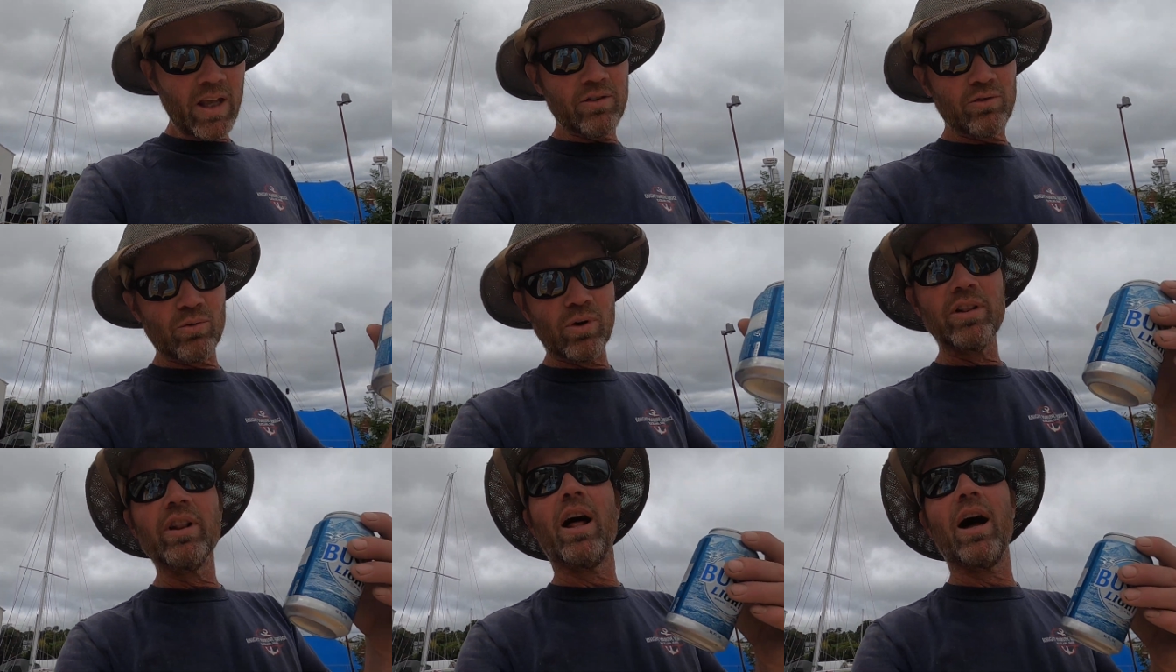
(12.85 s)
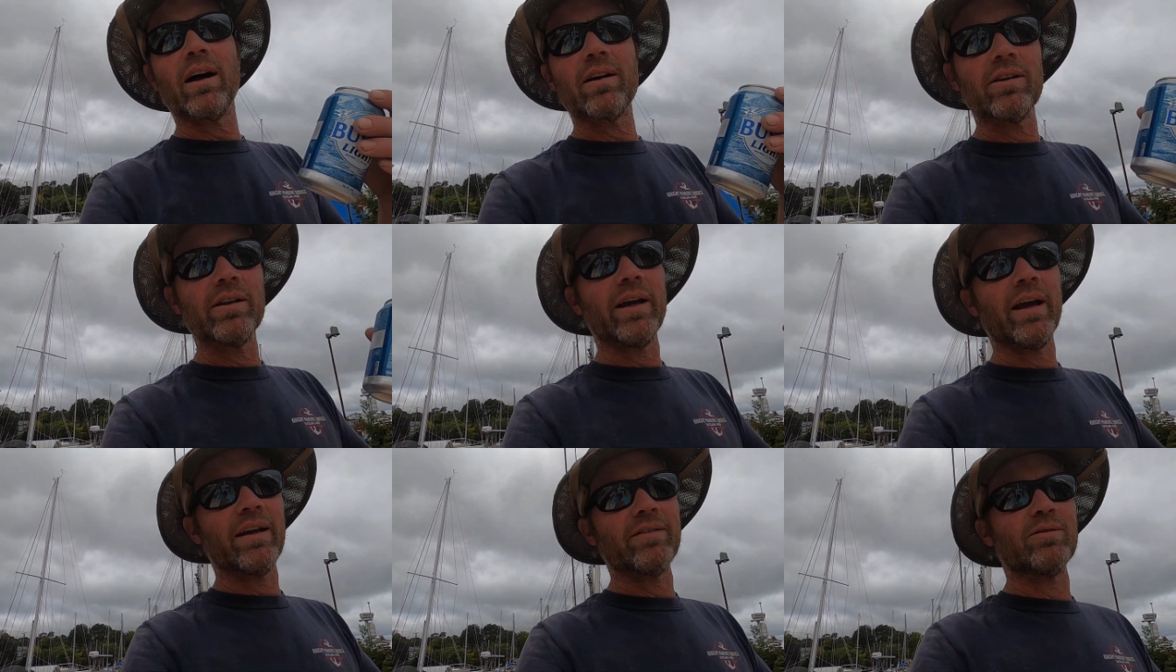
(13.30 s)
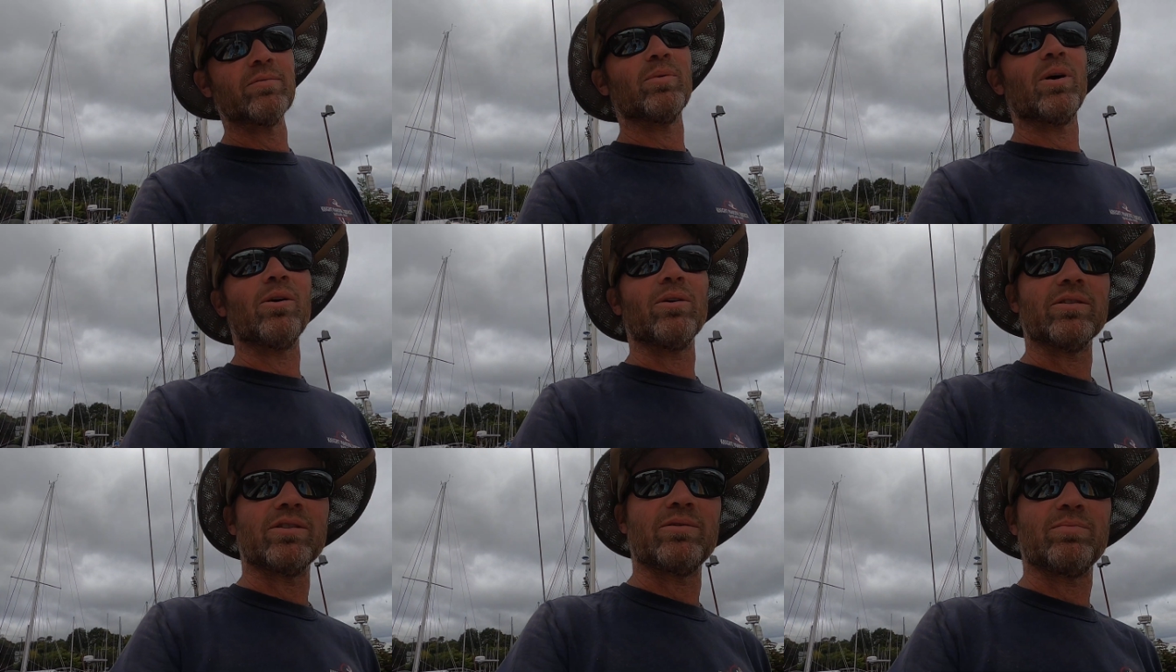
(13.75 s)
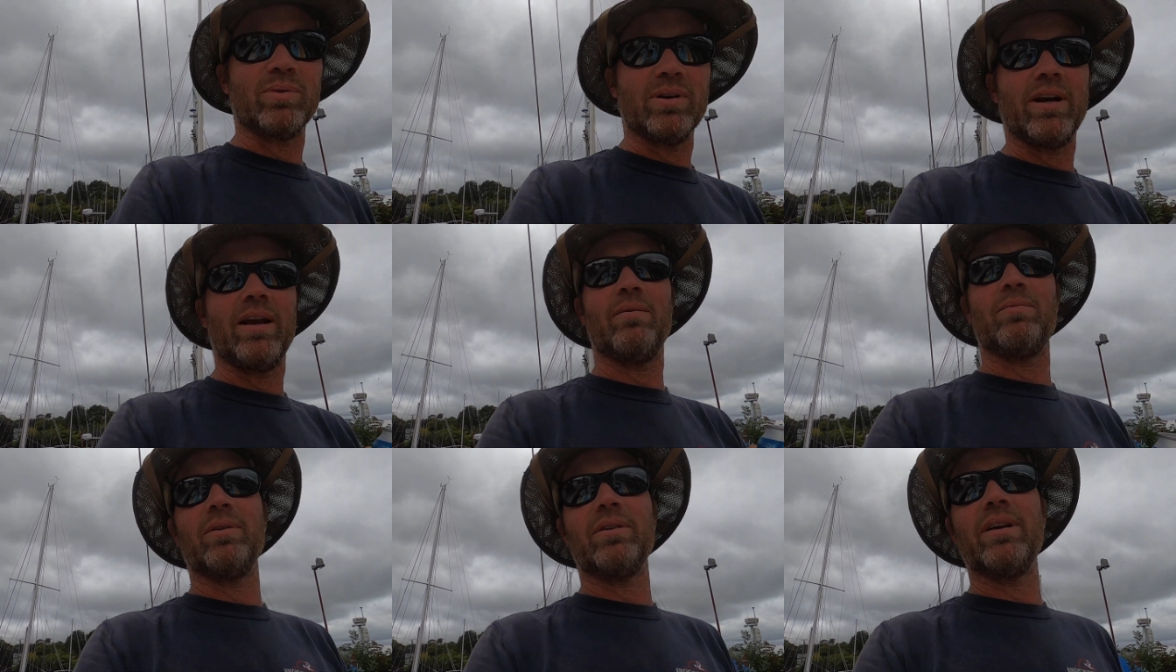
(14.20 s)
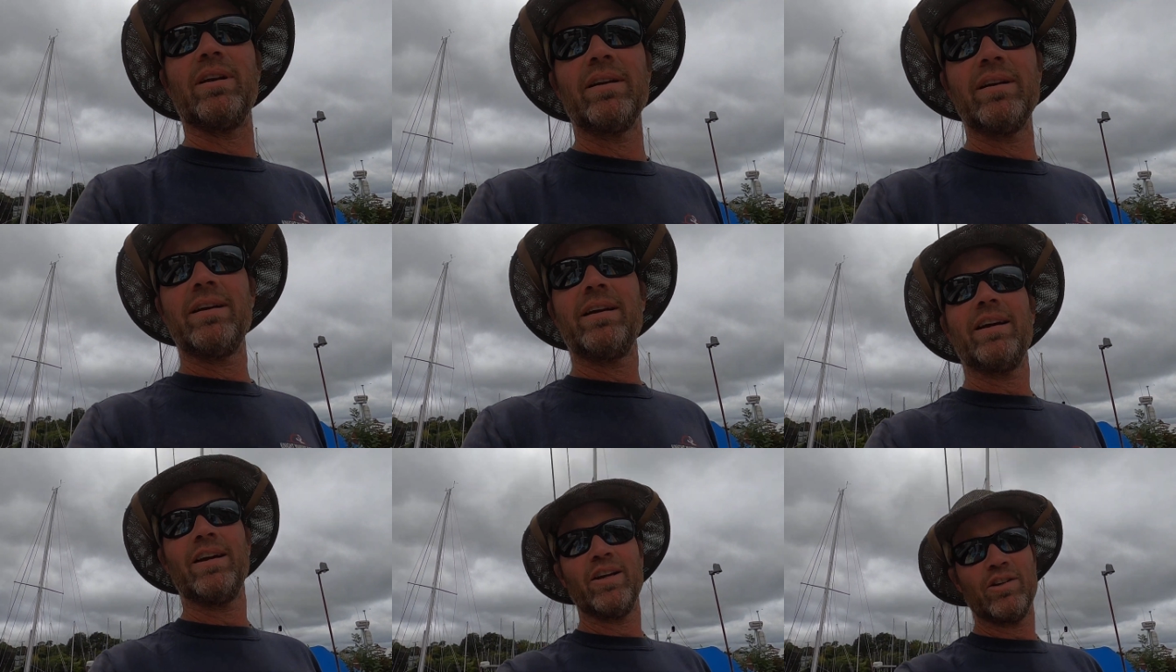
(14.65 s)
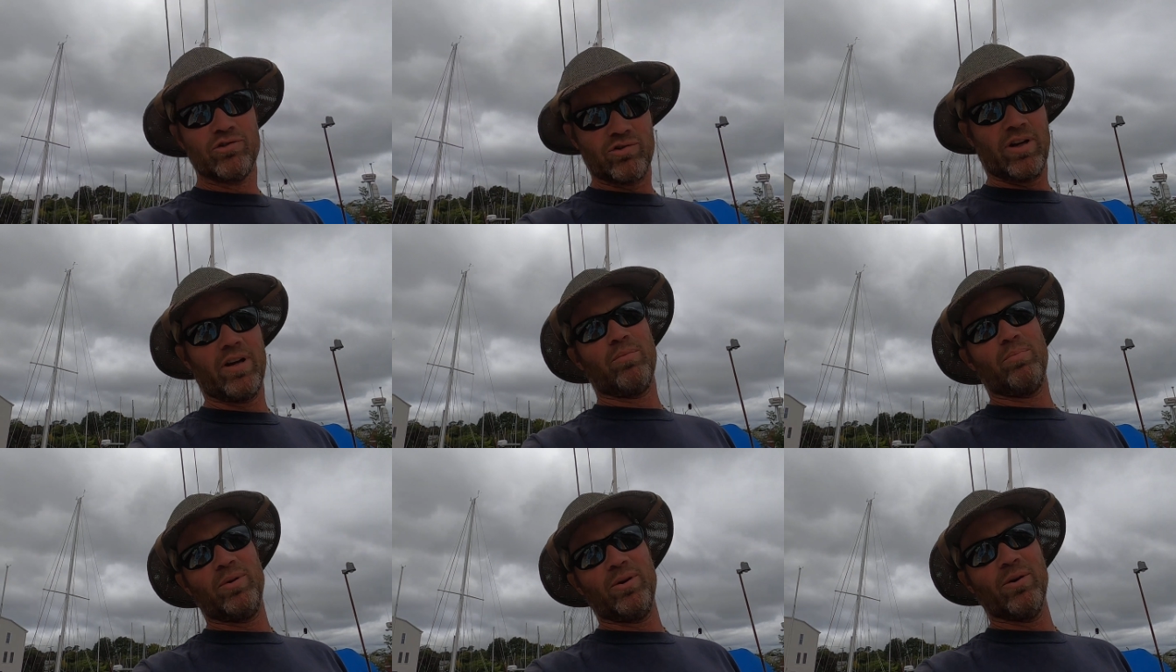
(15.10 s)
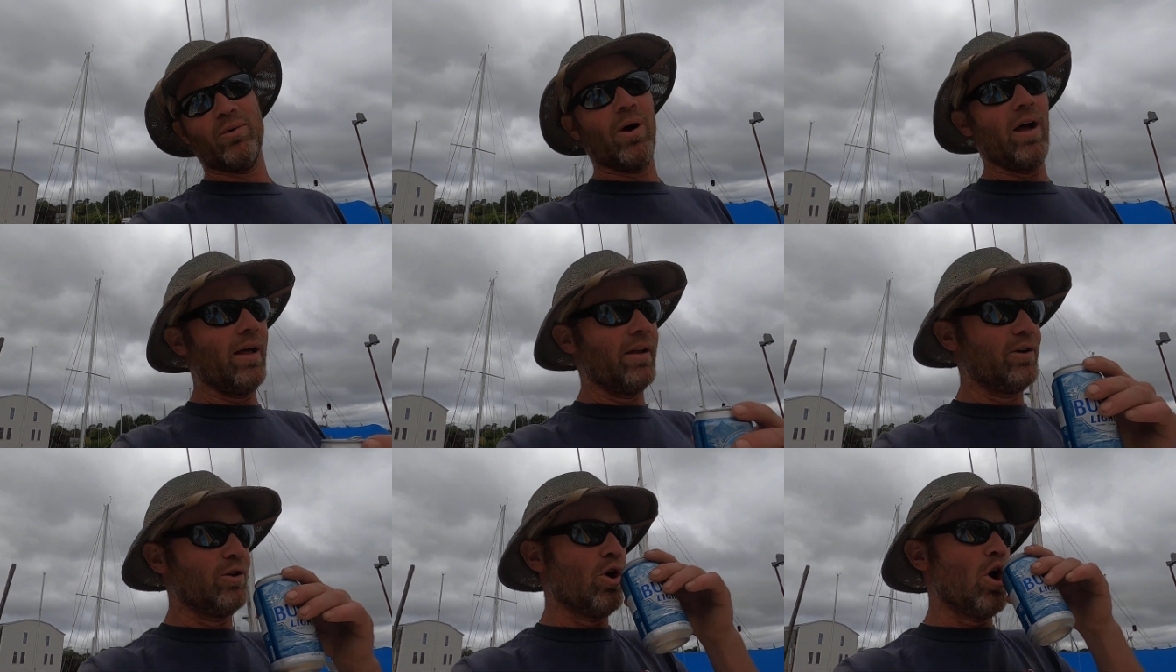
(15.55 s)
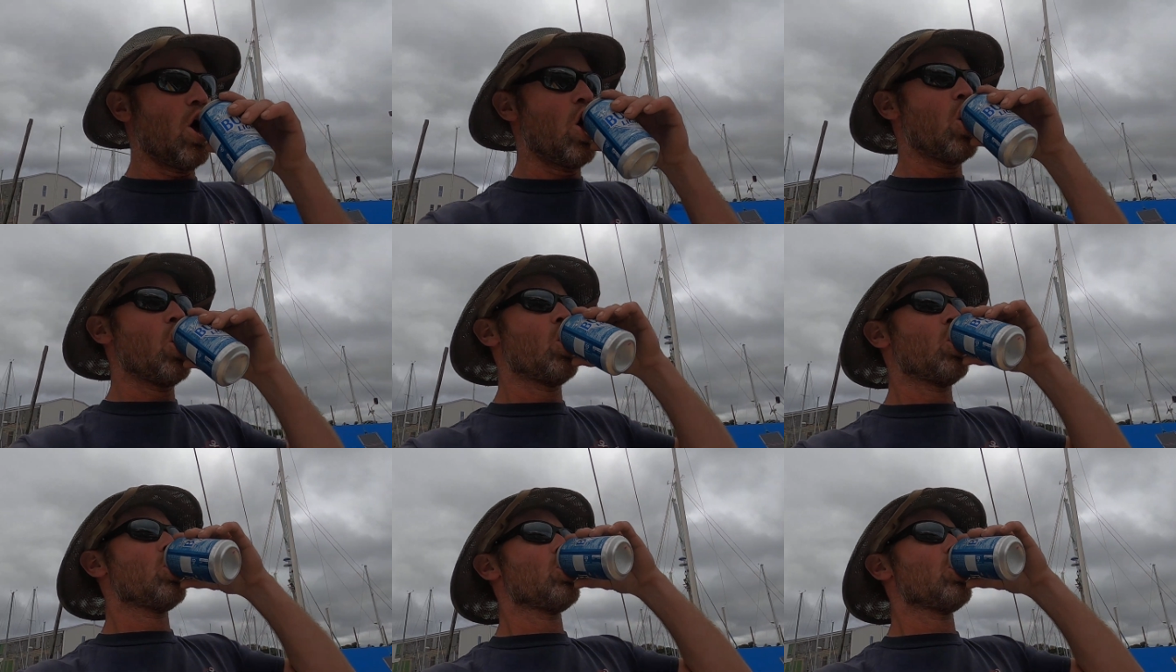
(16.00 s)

This one luckily has the bonus of being able to drink a beer while I do it.